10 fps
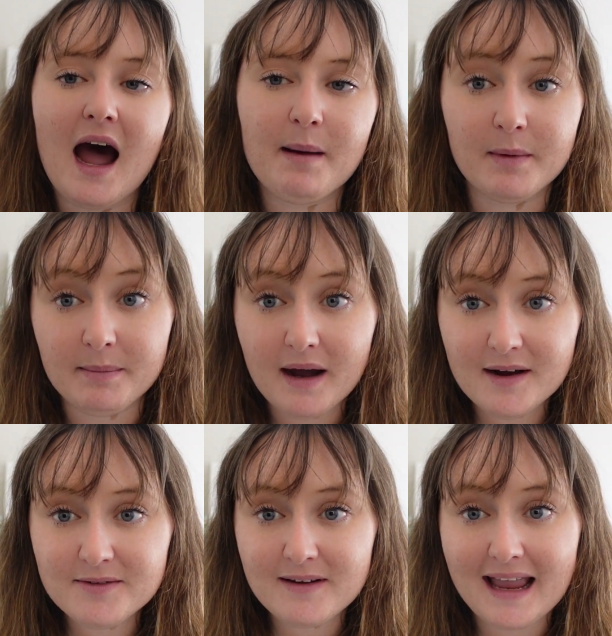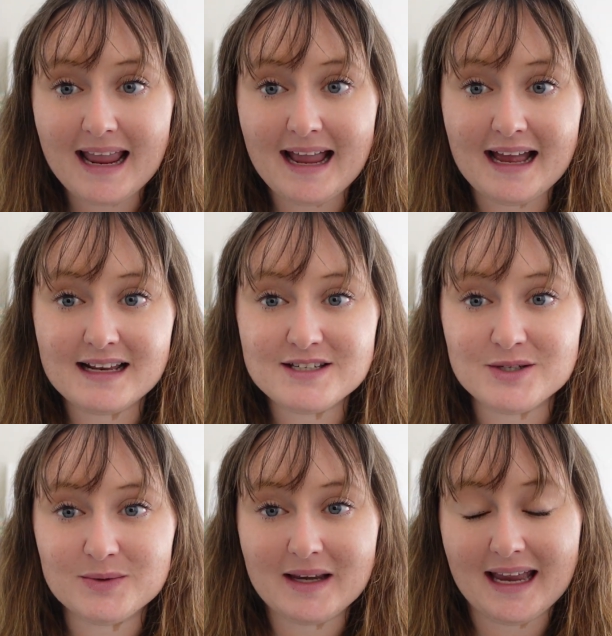up above, and
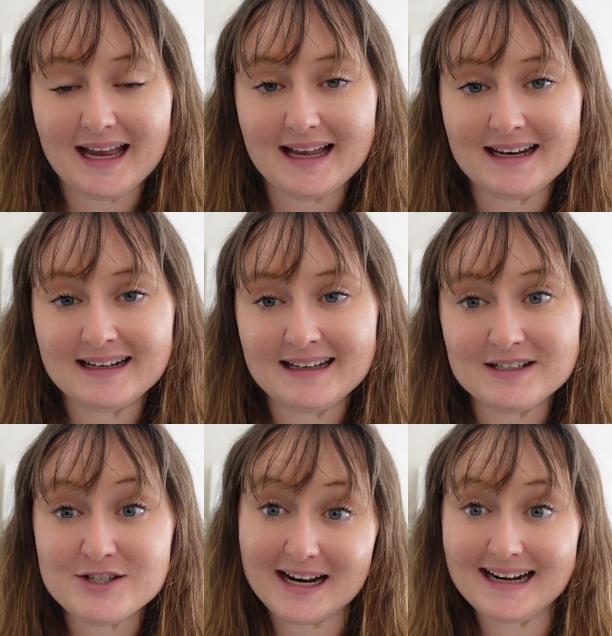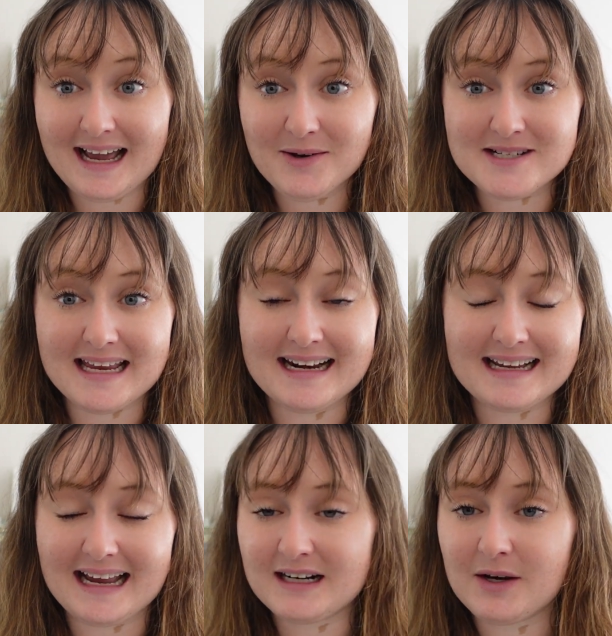you can check it out. And
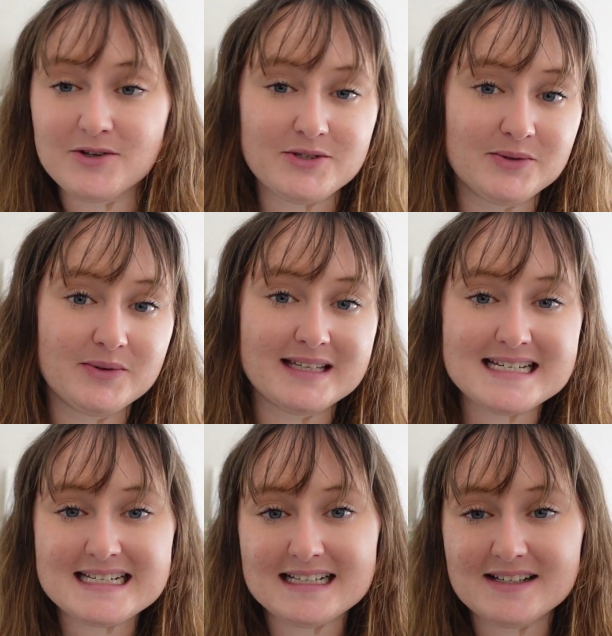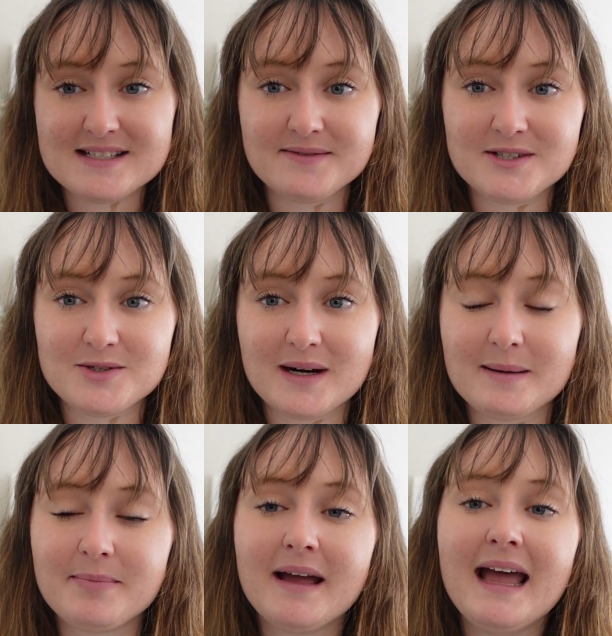it kind of goes through the details of the
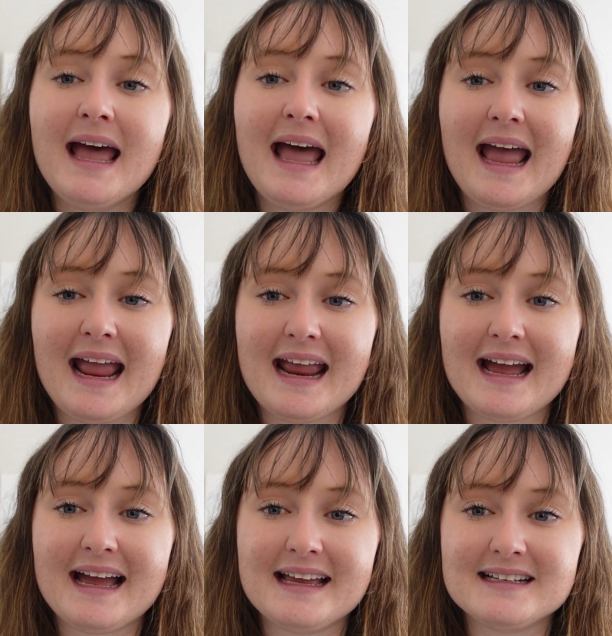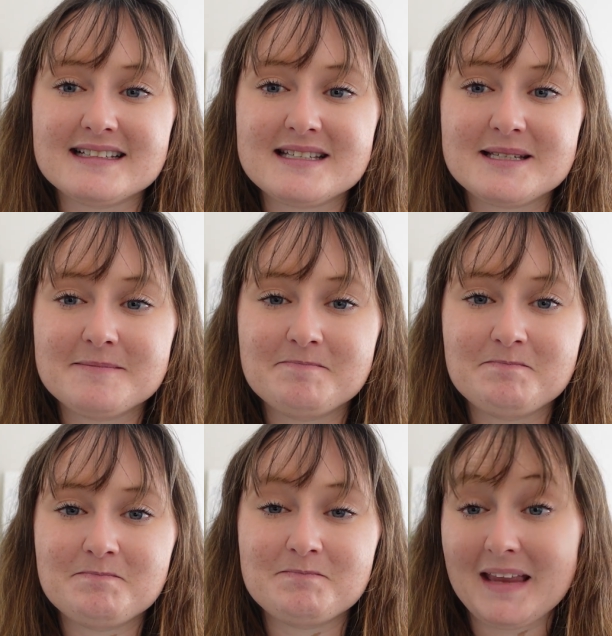trip. And
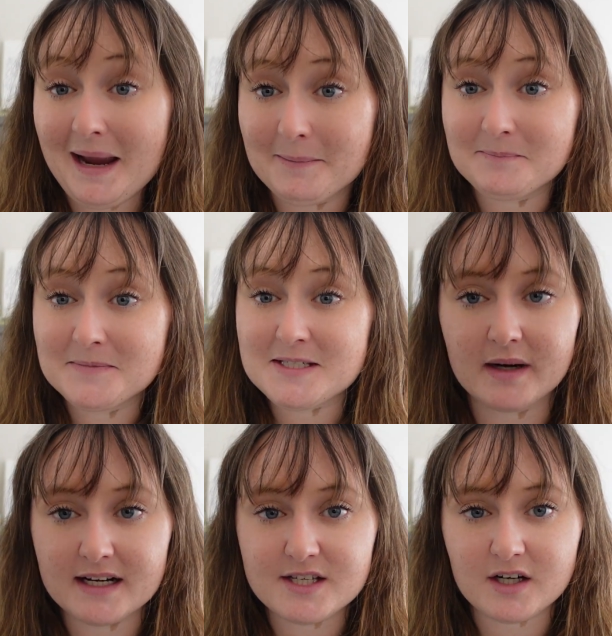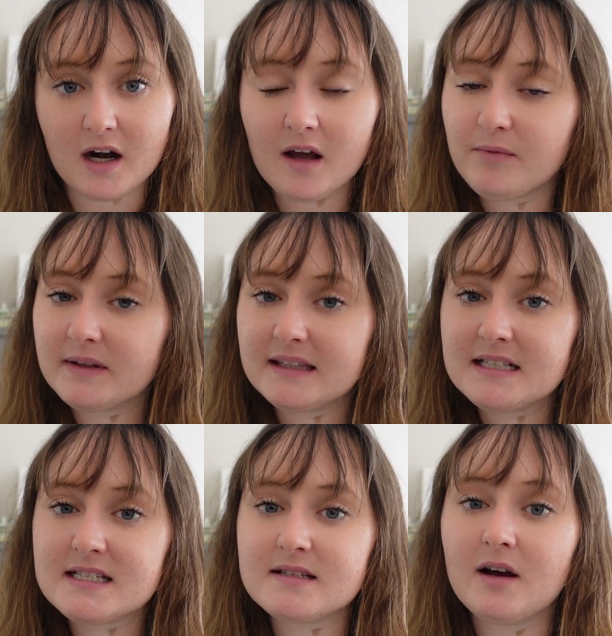yeah, so we're gonna start off with
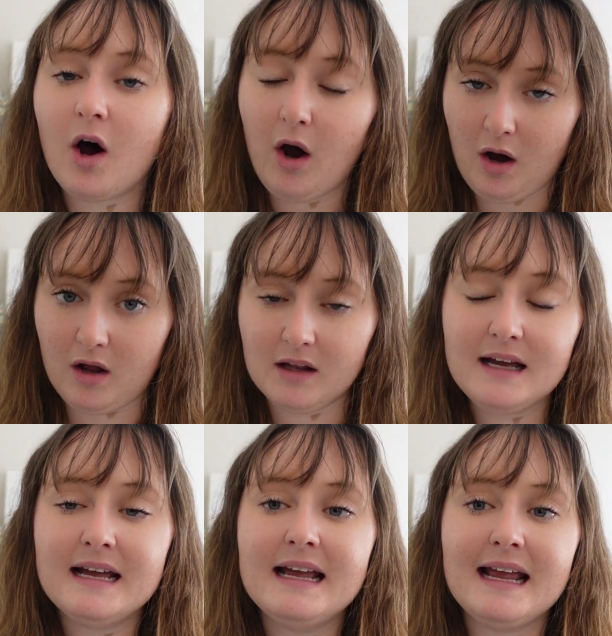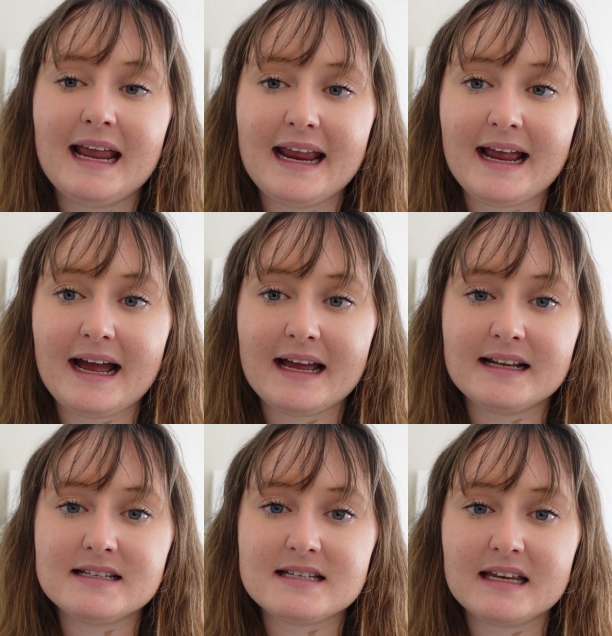this haul,
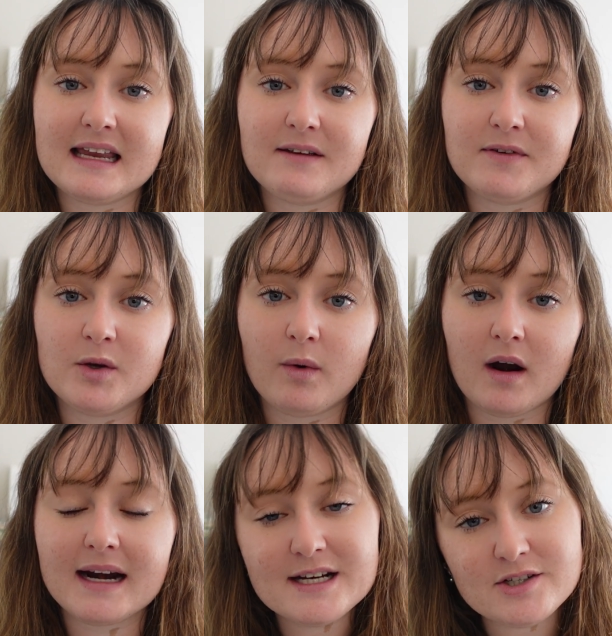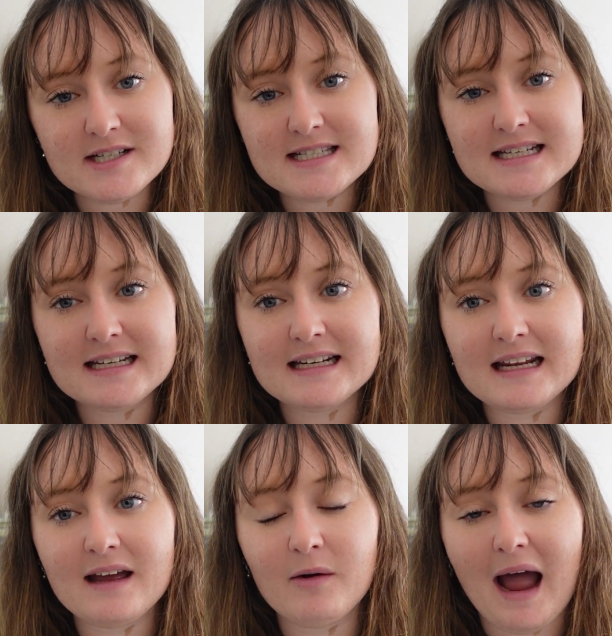and if you are interested,
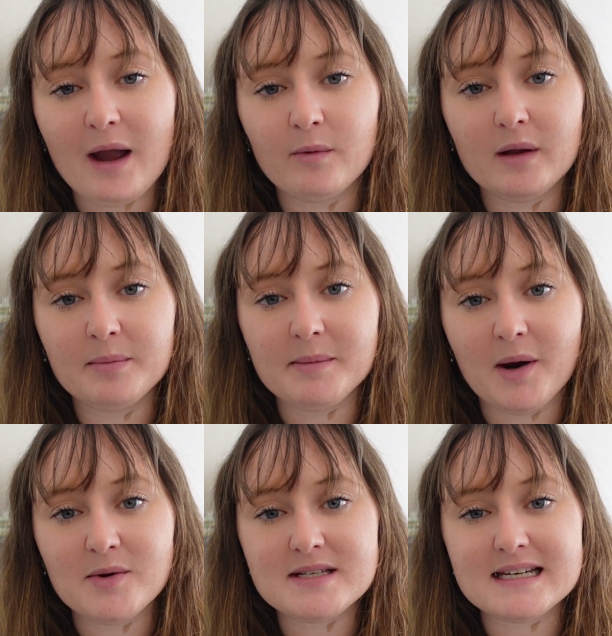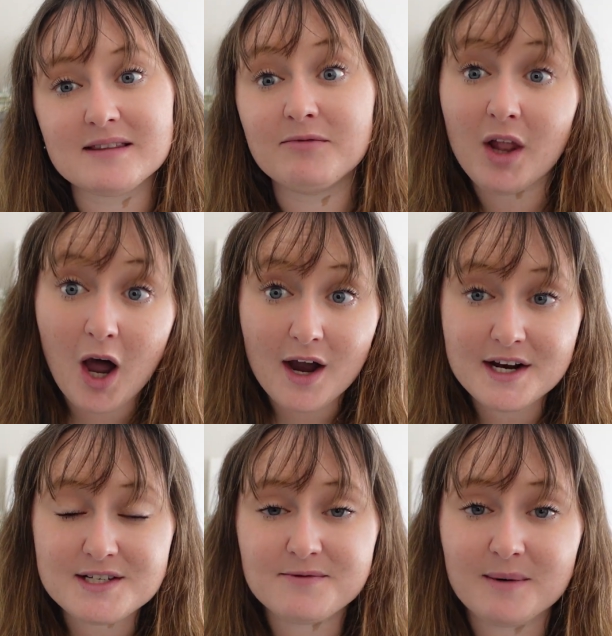I will be posting
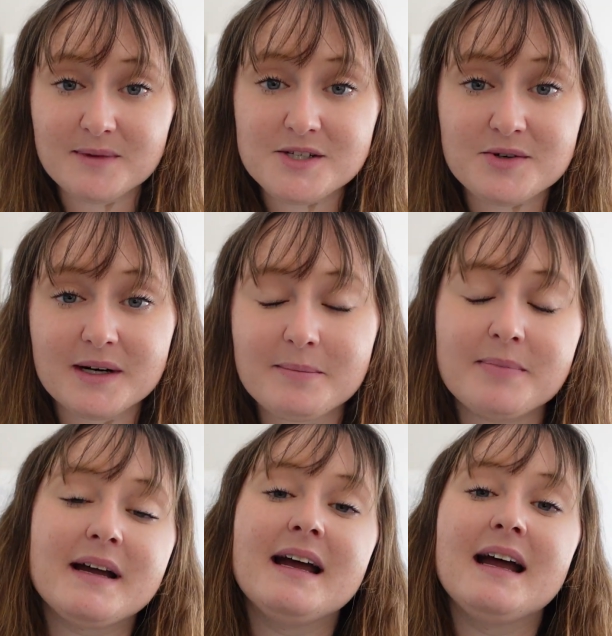vlogs from the trip